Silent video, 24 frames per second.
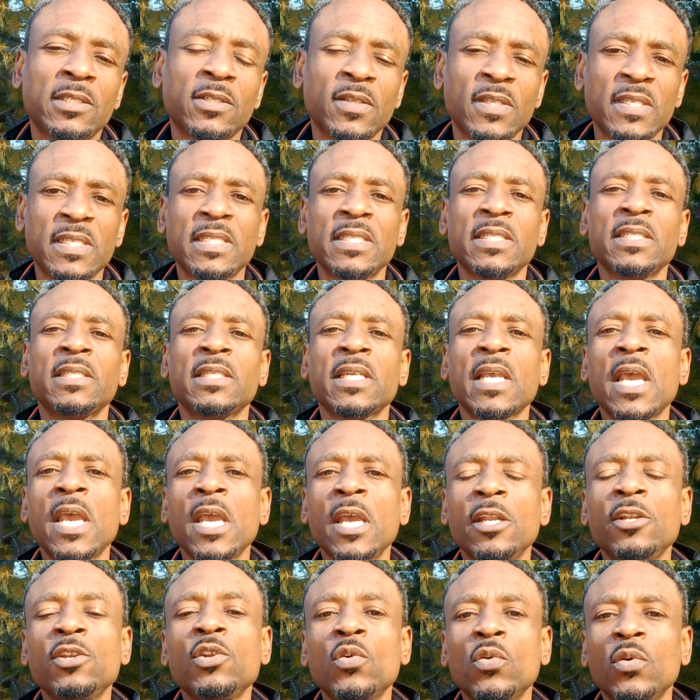So this is
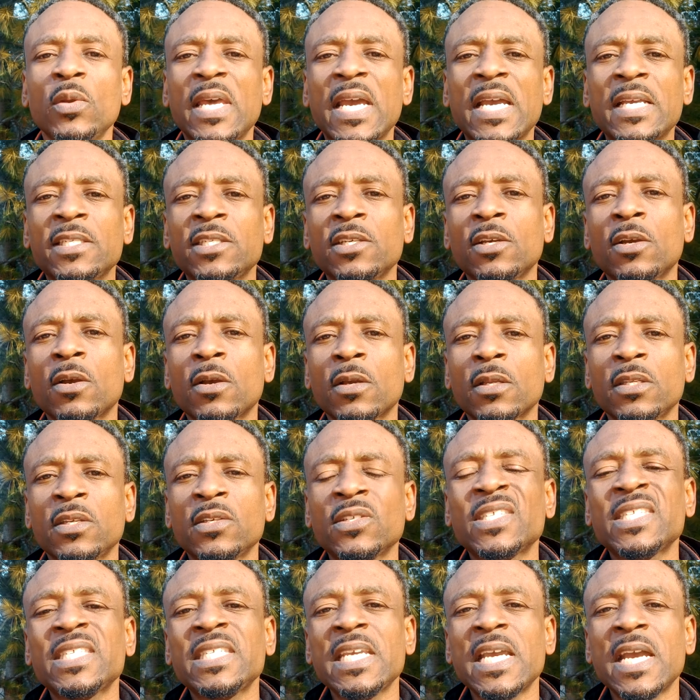known as your
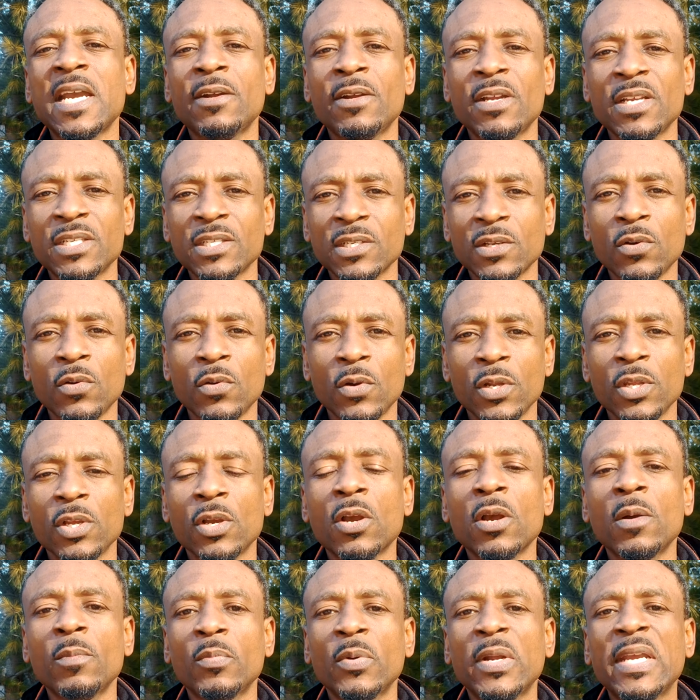CRS score, your
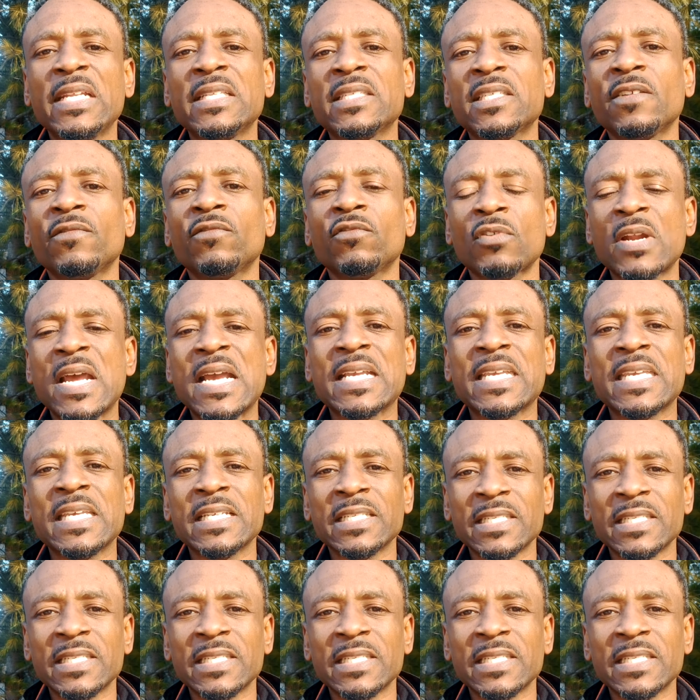comprehensive ranking